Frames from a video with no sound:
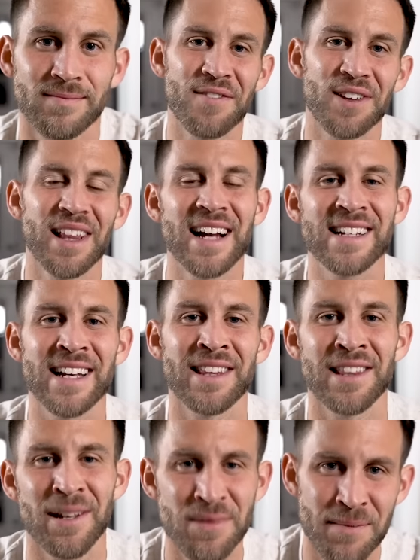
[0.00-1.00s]
If you liked it, hit
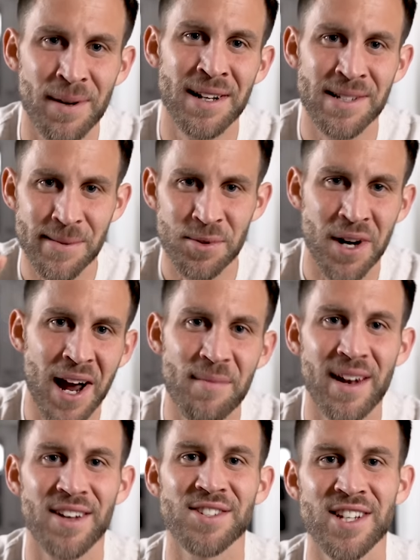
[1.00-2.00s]
the thumbs up button, subscribe,
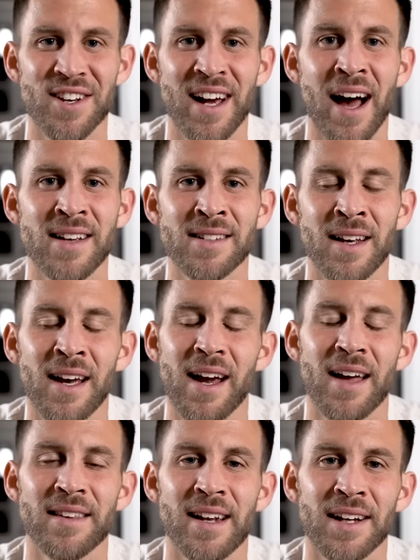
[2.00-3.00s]
and I'll see you guys
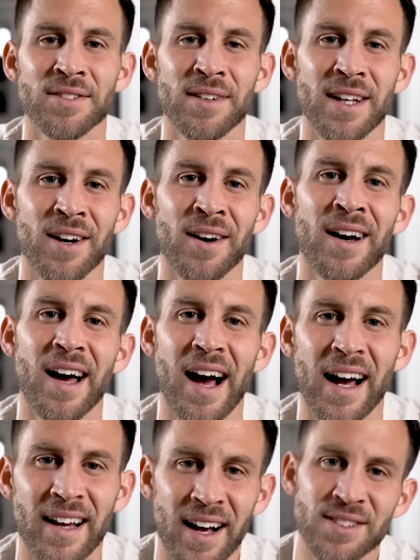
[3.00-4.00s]
in the next video. All
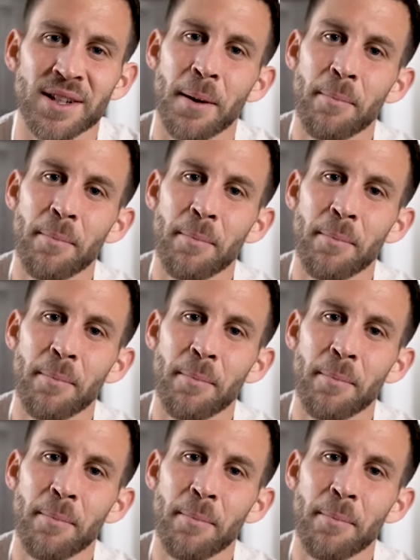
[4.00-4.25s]
right, guys.